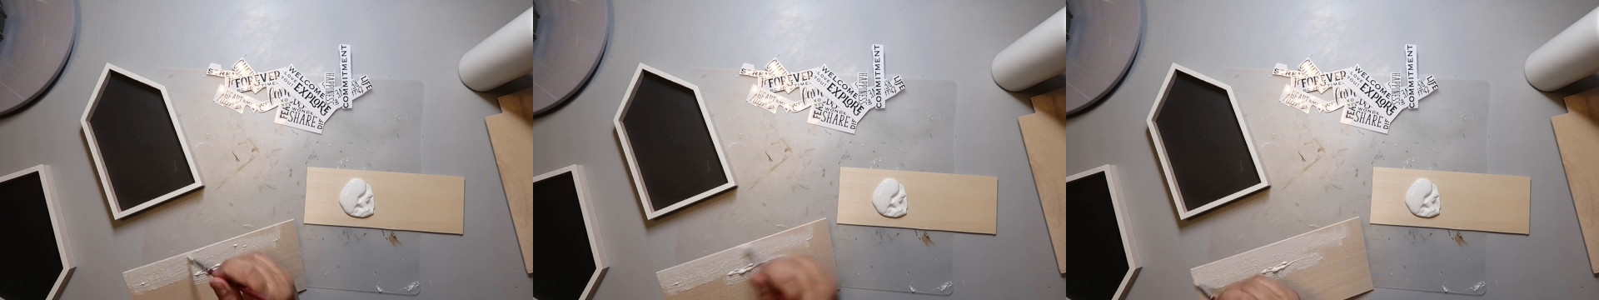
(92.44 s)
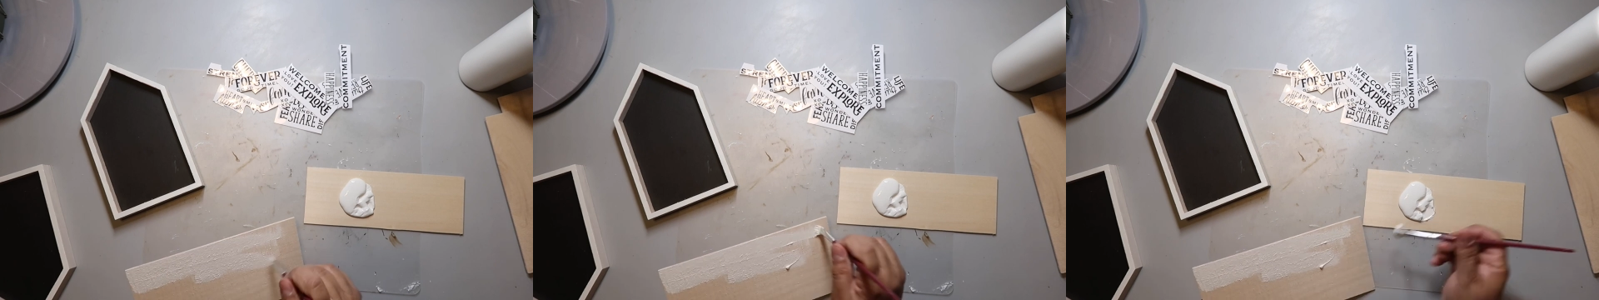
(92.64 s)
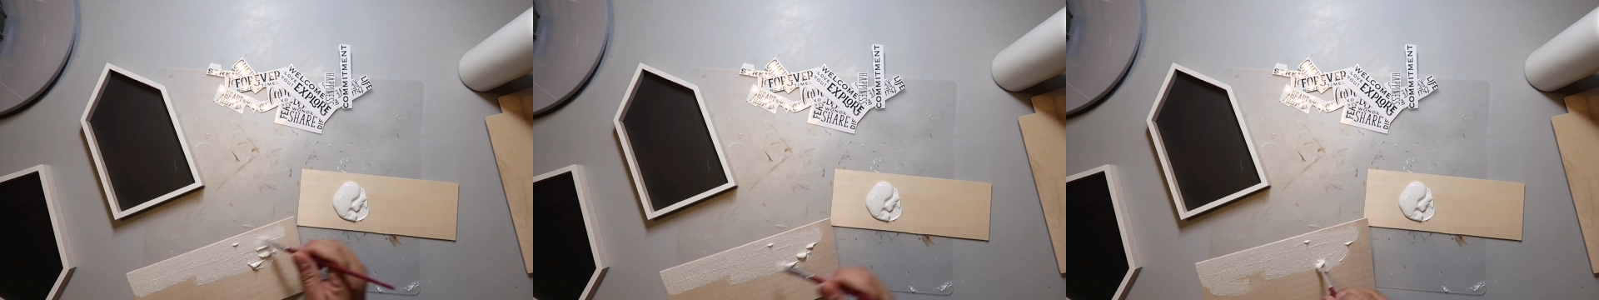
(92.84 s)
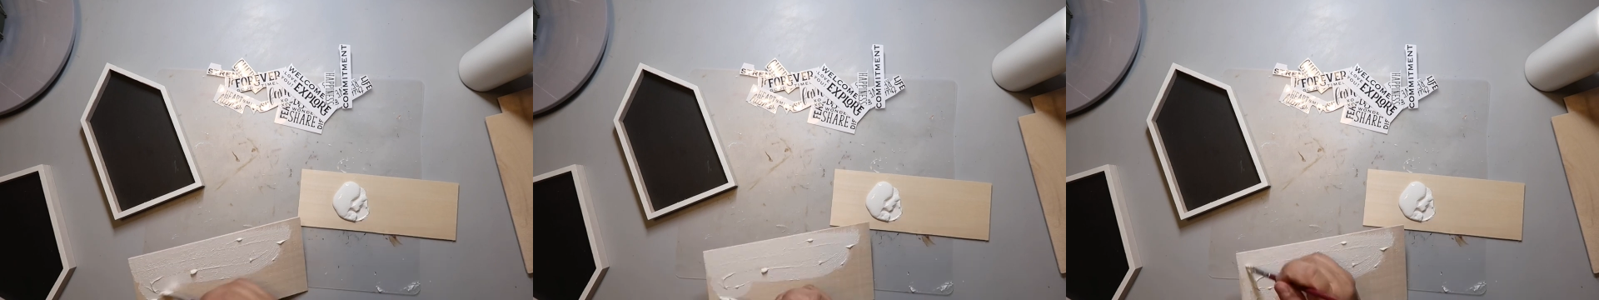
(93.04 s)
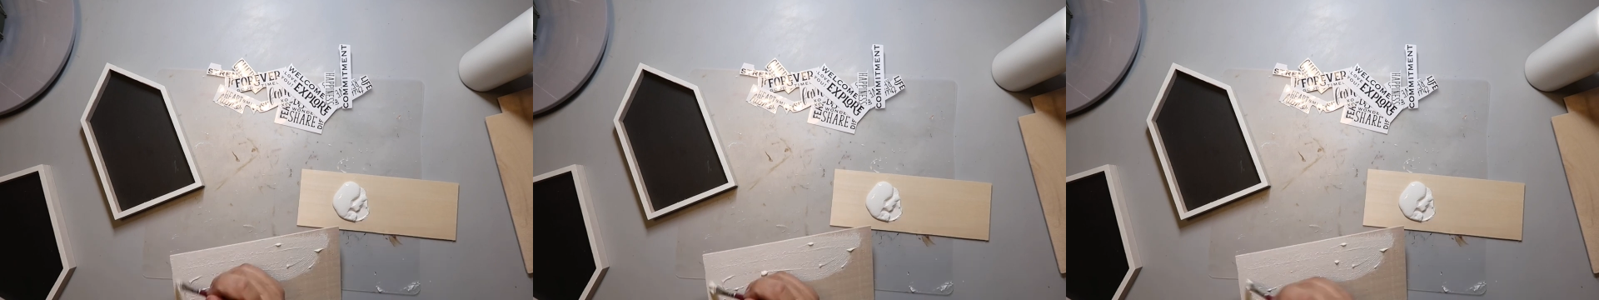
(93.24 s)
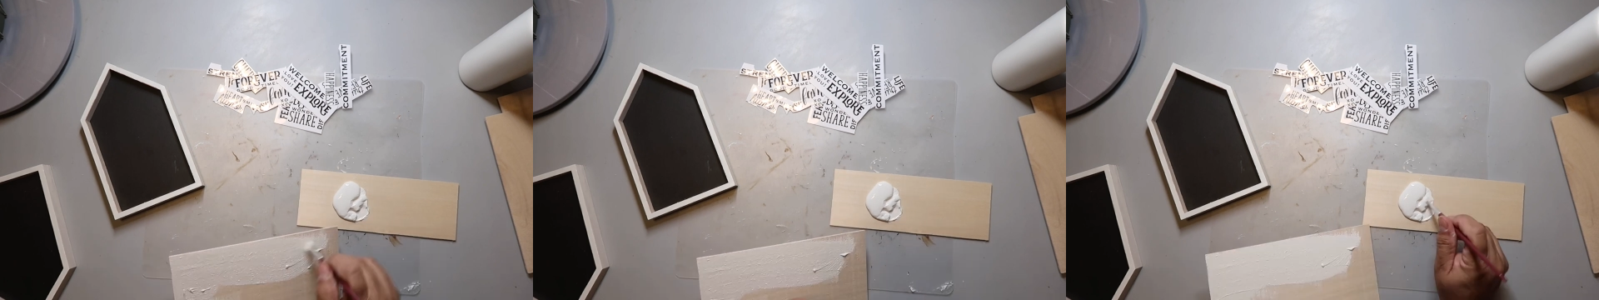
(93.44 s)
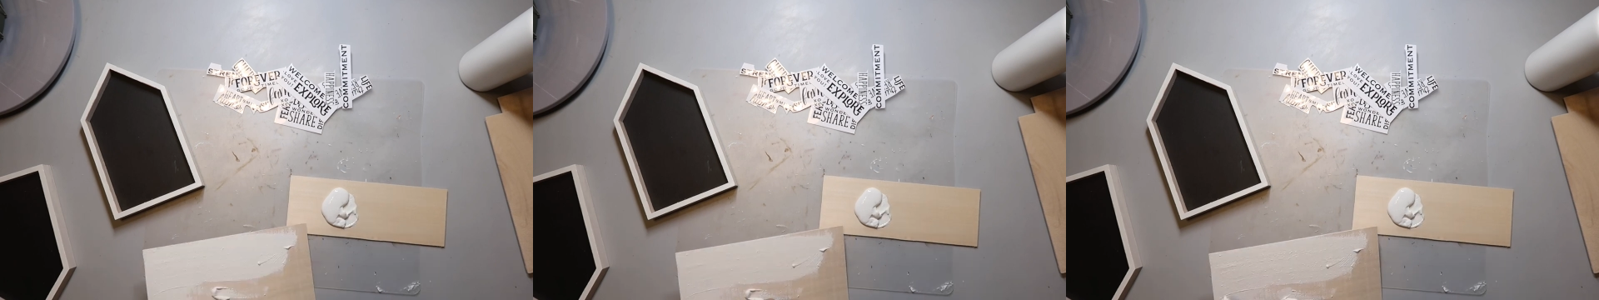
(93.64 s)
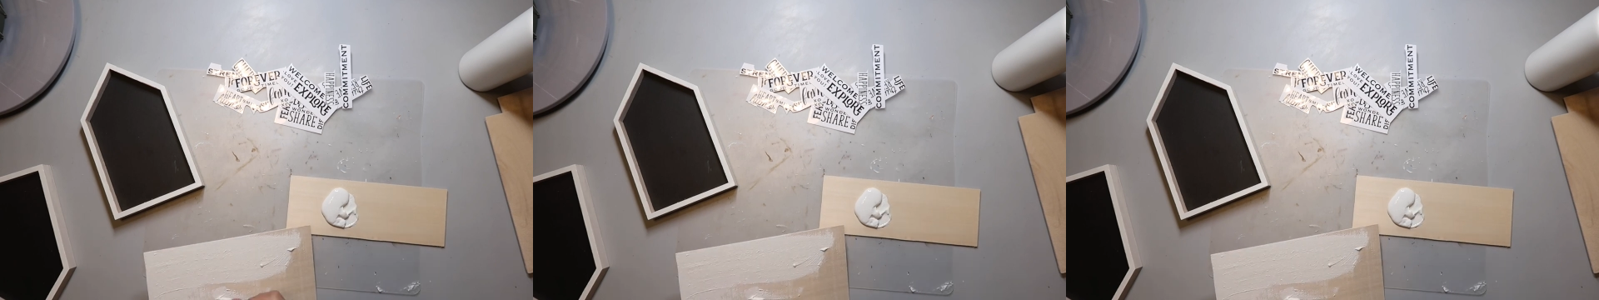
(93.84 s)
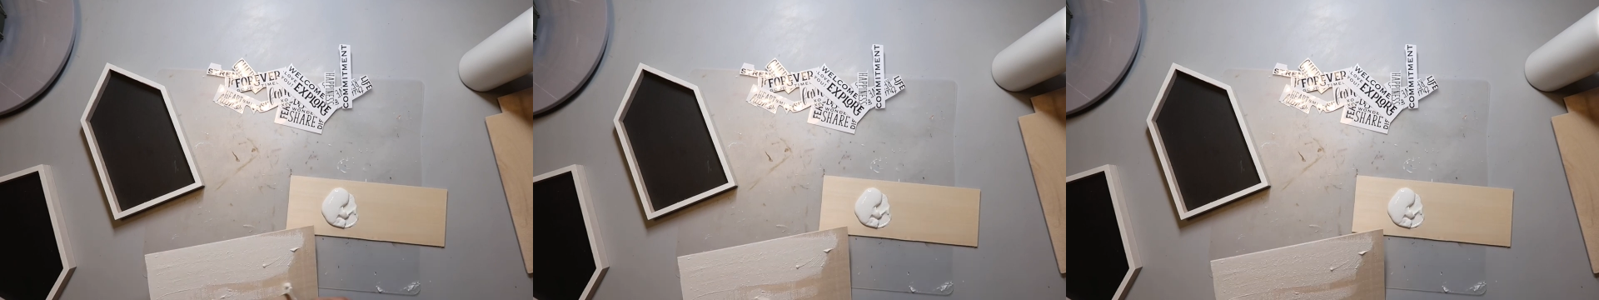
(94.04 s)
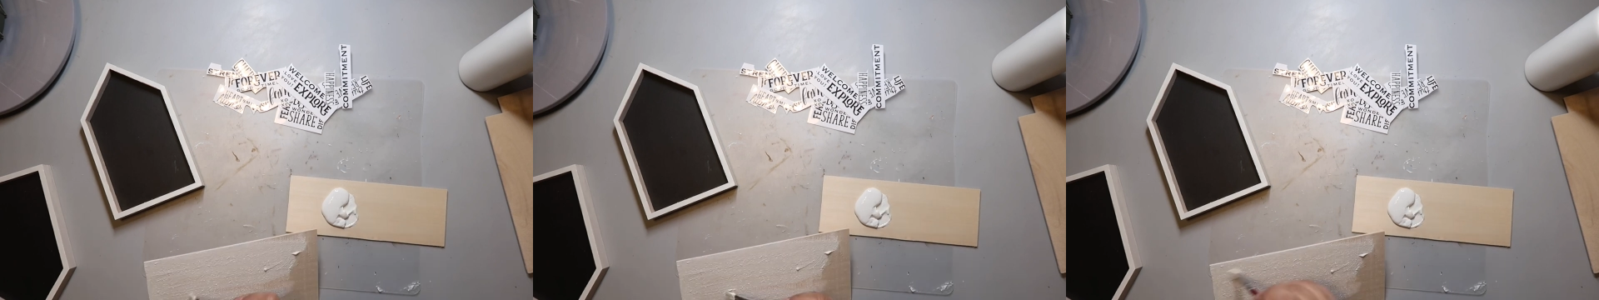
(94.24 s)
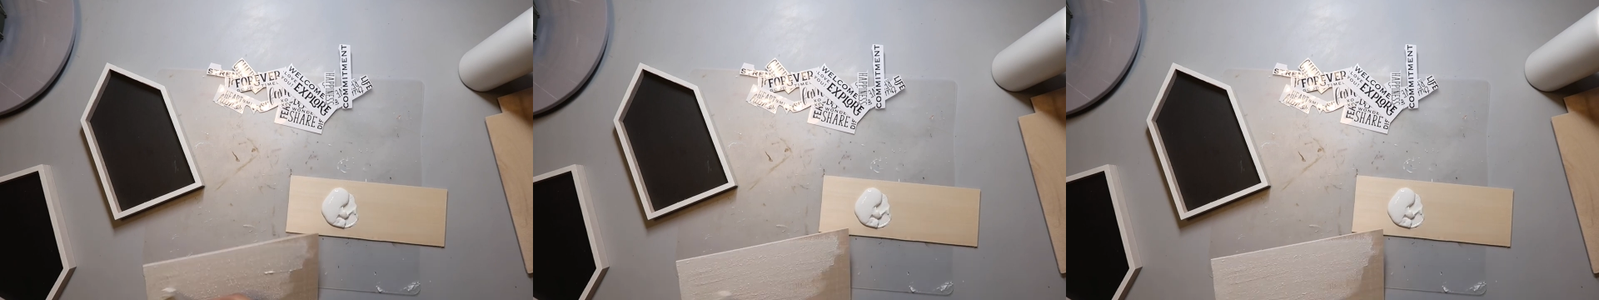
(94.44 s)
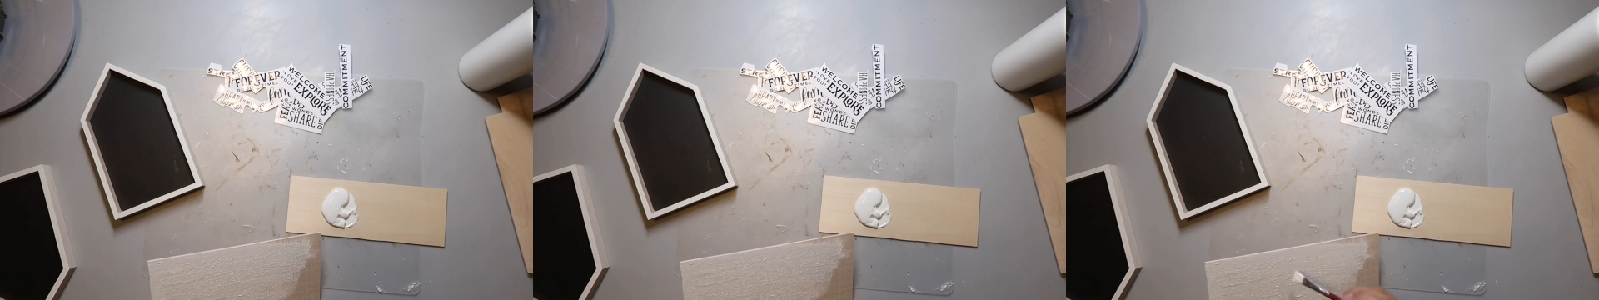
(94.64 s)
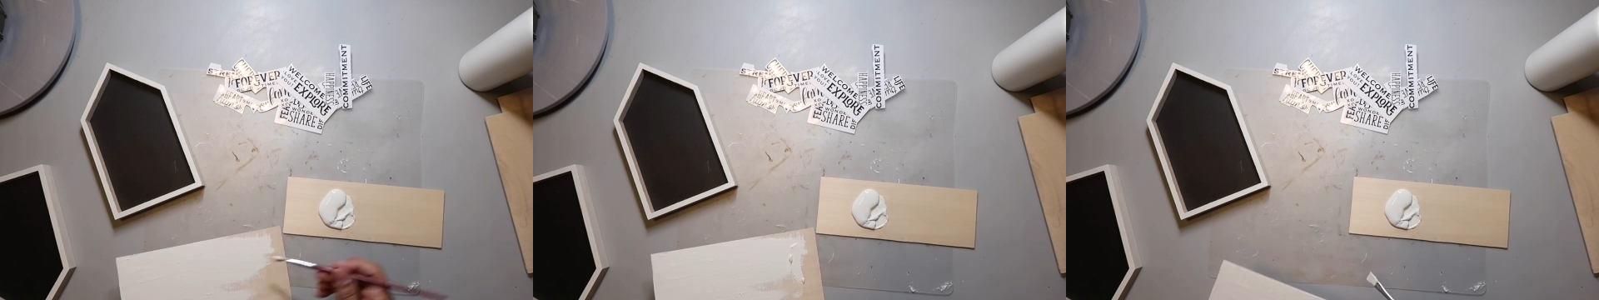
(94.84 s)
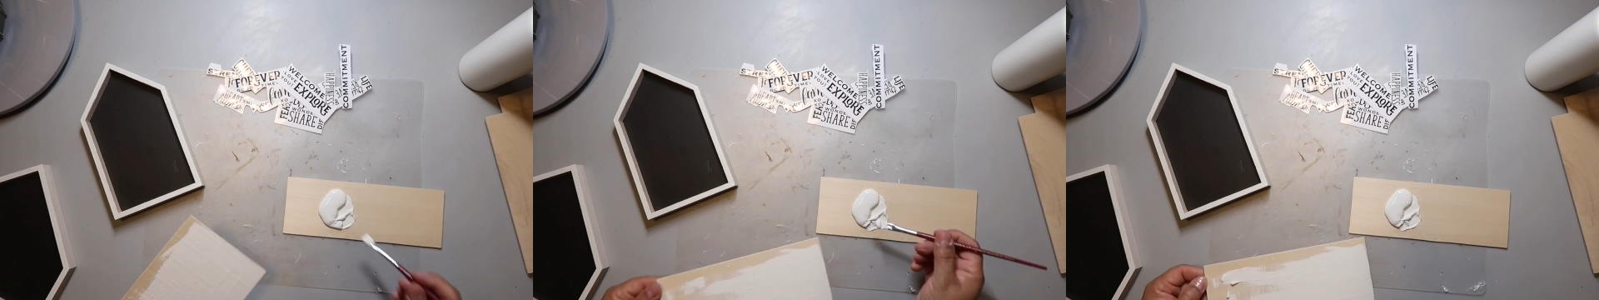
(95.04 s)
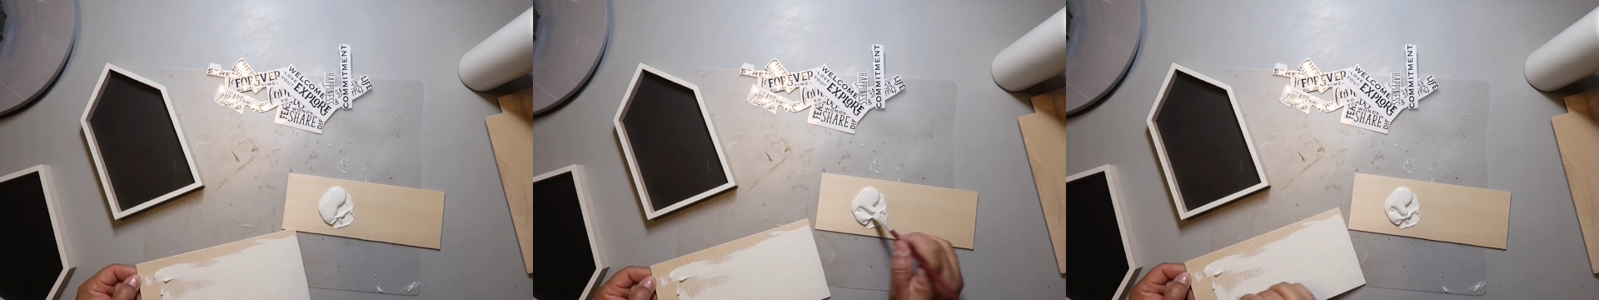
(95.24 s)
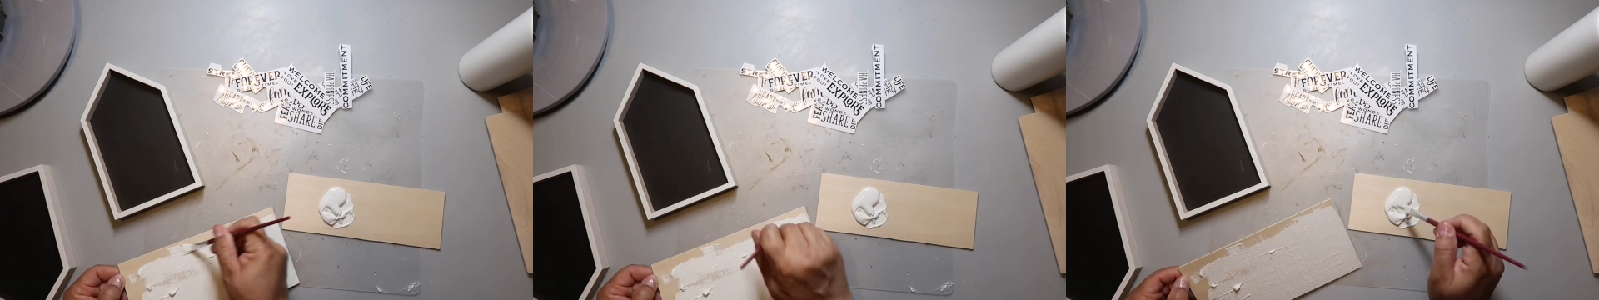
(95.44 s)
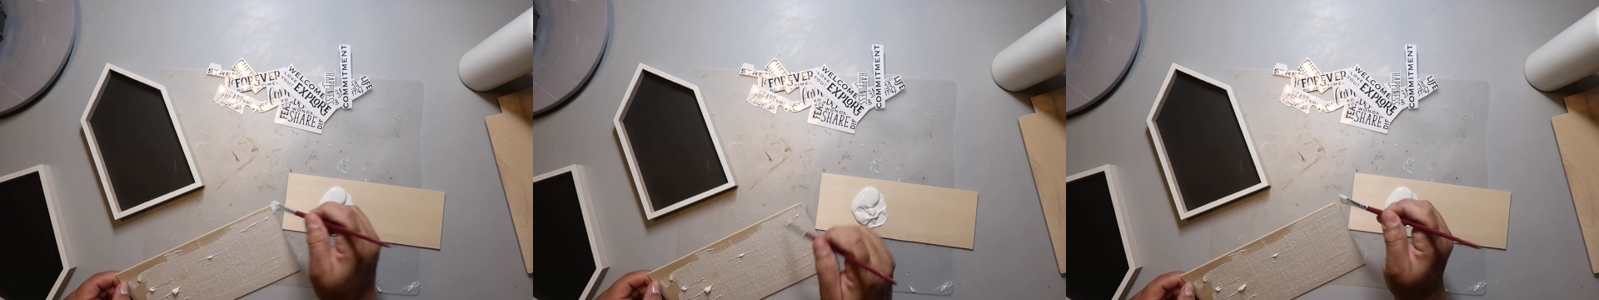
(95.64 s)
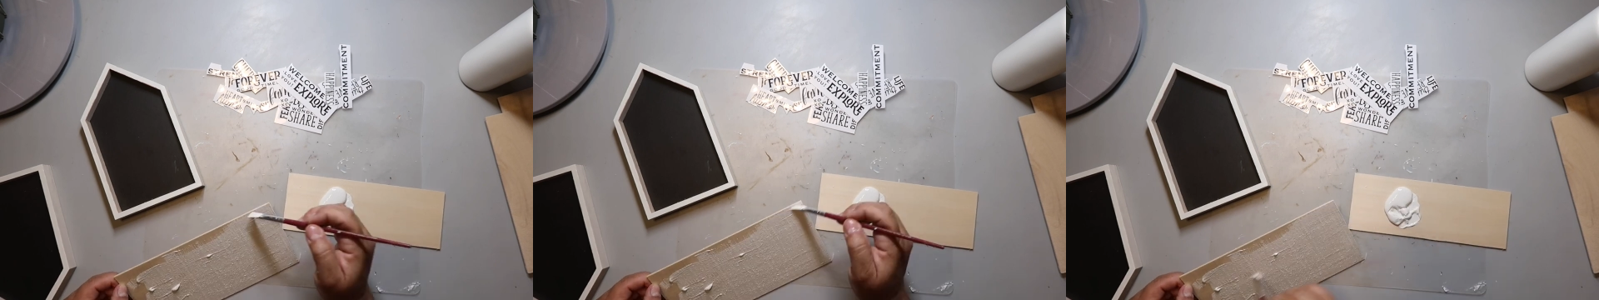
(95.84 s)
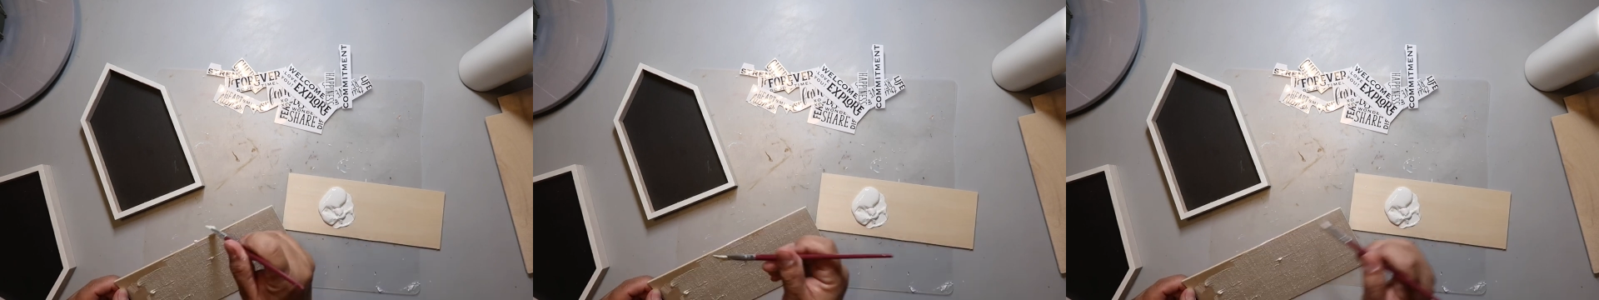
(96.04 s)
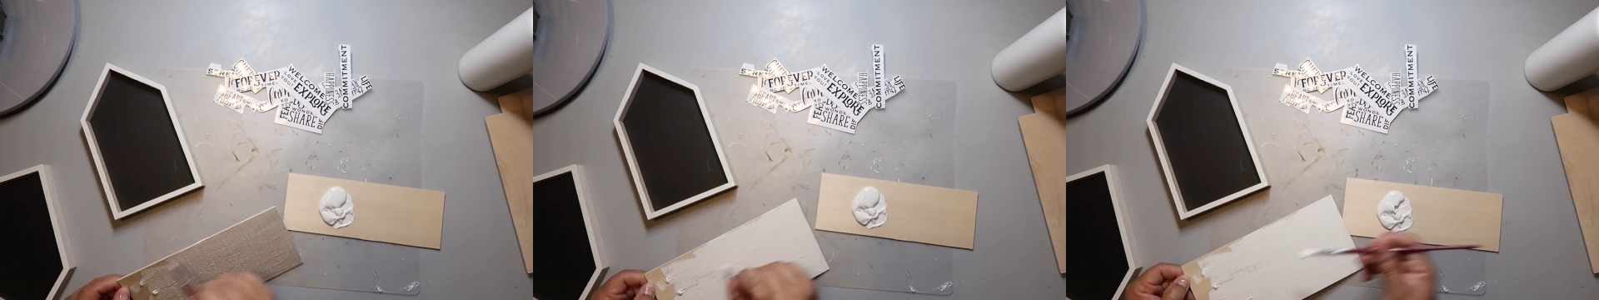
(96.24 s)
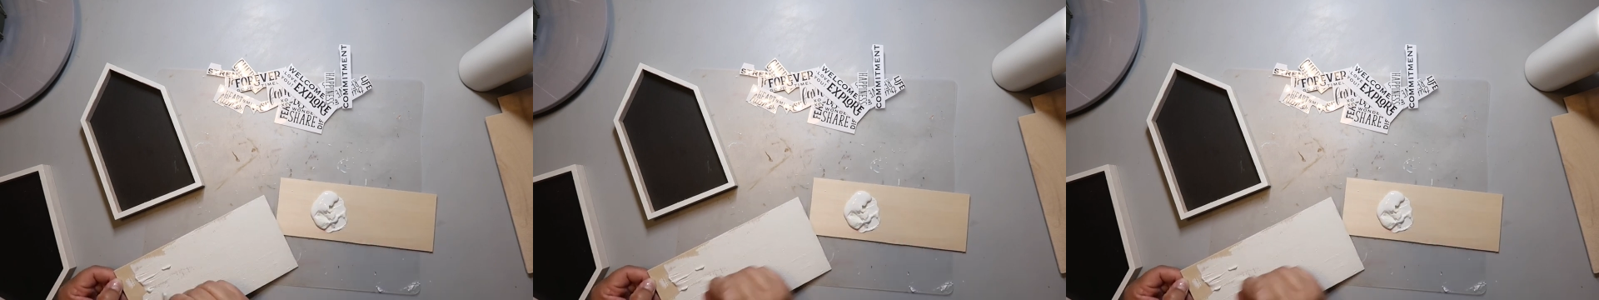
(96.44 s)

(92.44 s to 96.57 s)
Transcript: [unreadable: no face in view]